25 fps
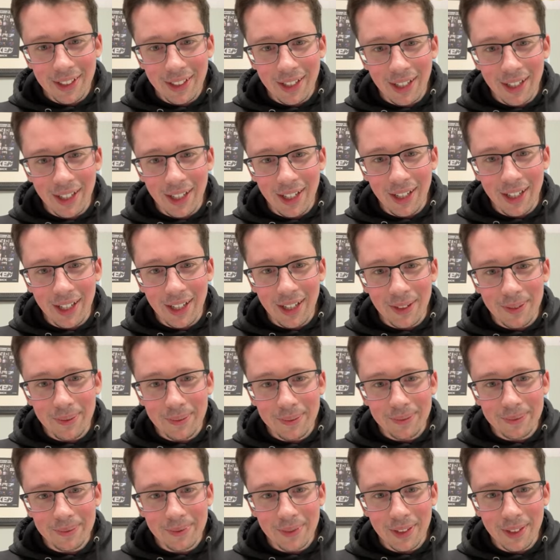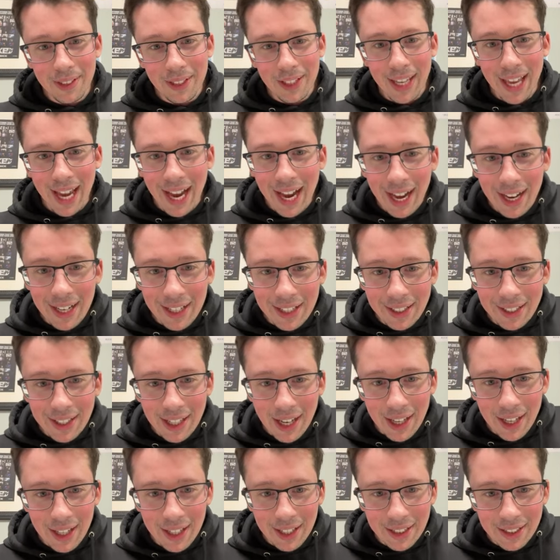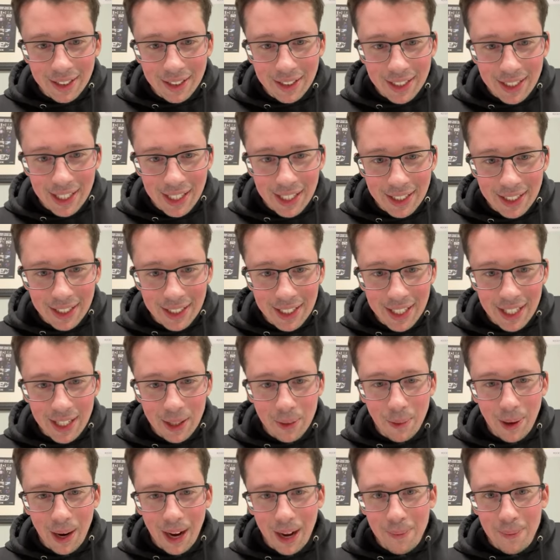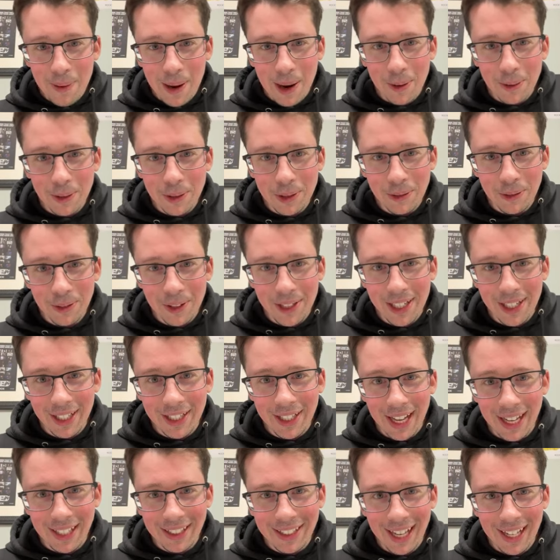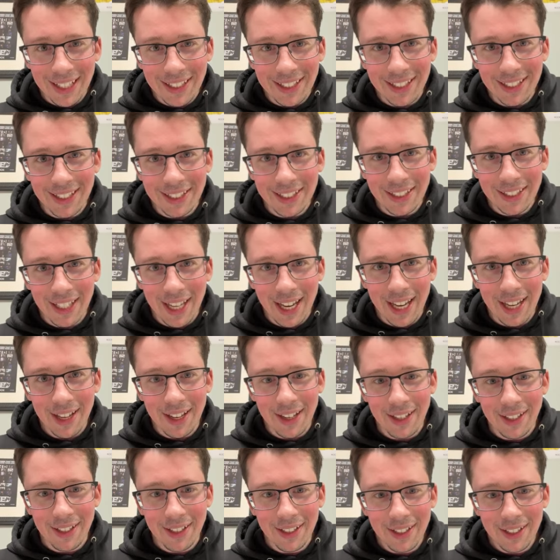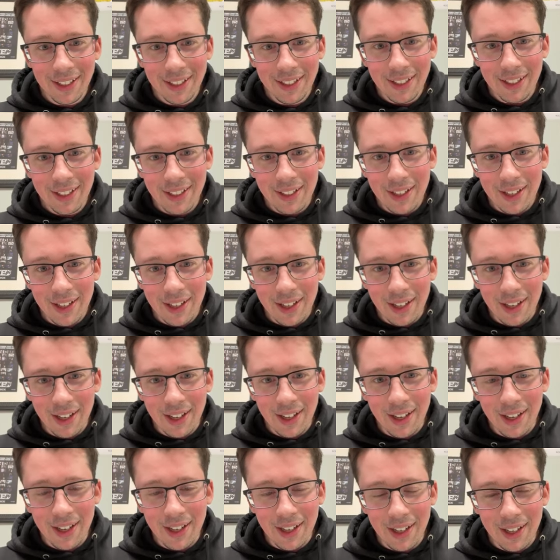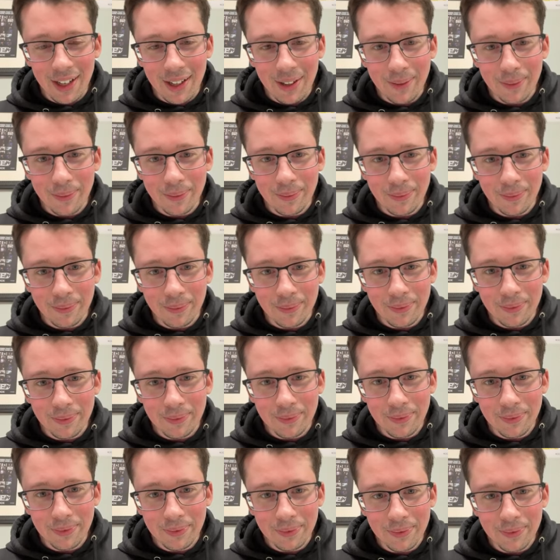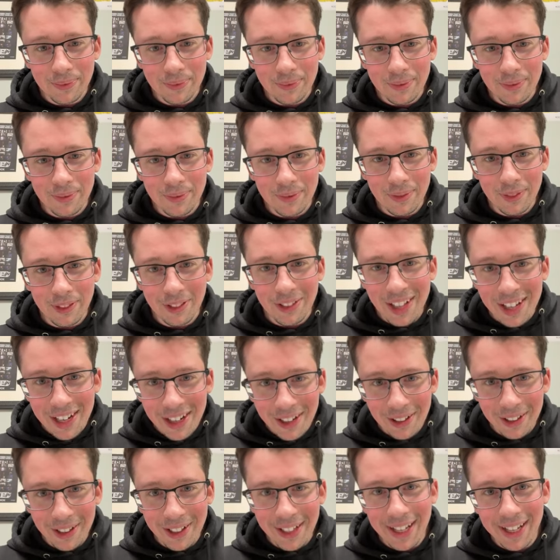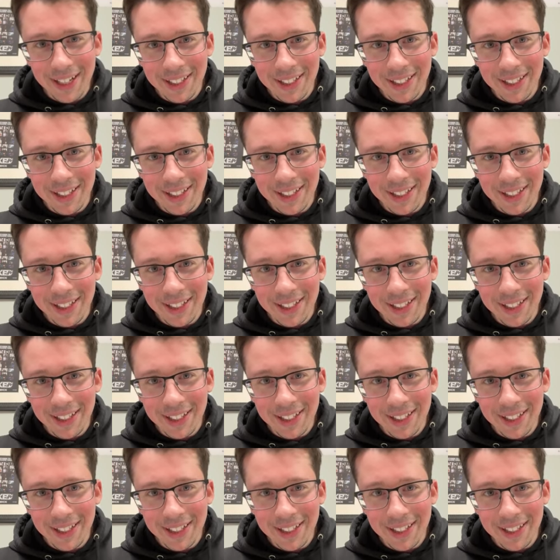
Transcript: Um, yeah, uh, DT WAP. I was reading that. That's insane. Um, literally